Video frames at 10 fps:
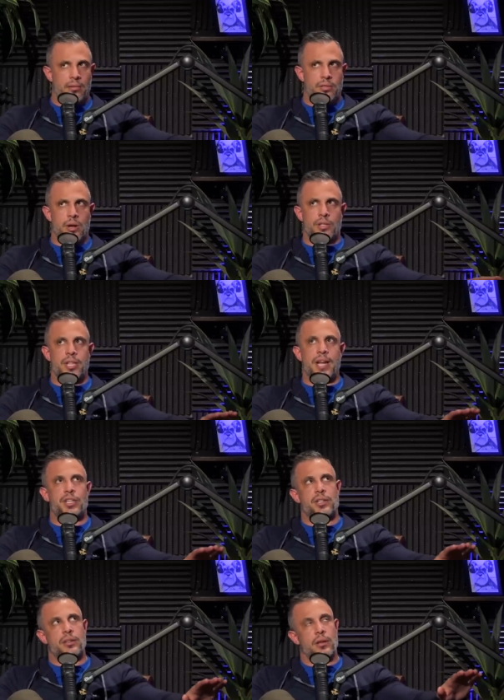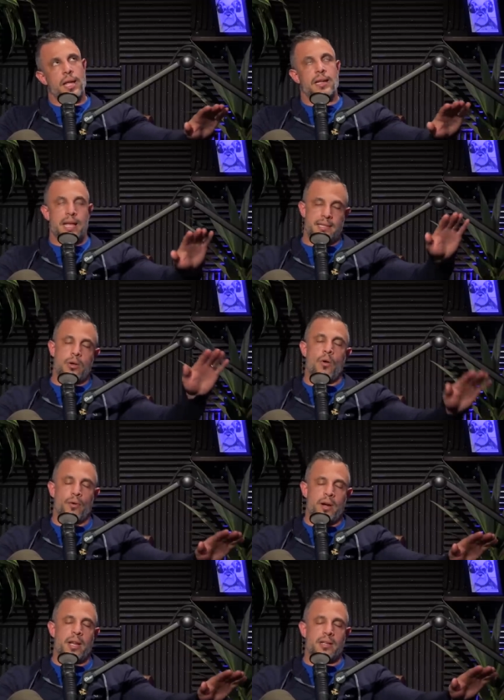So it's not just, yeah, yes,
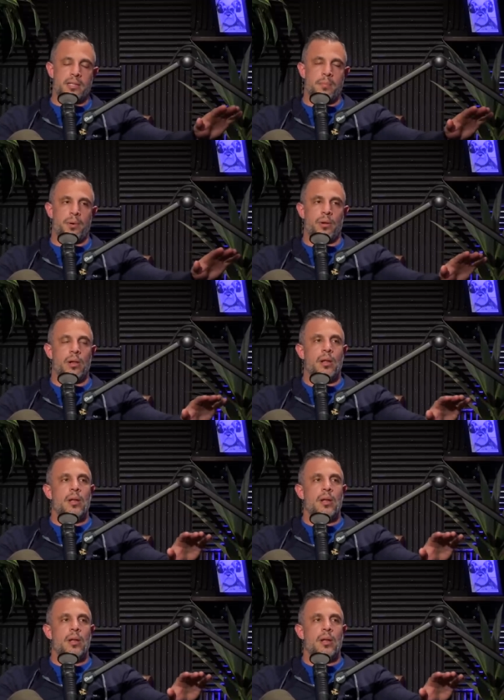overeating is simple,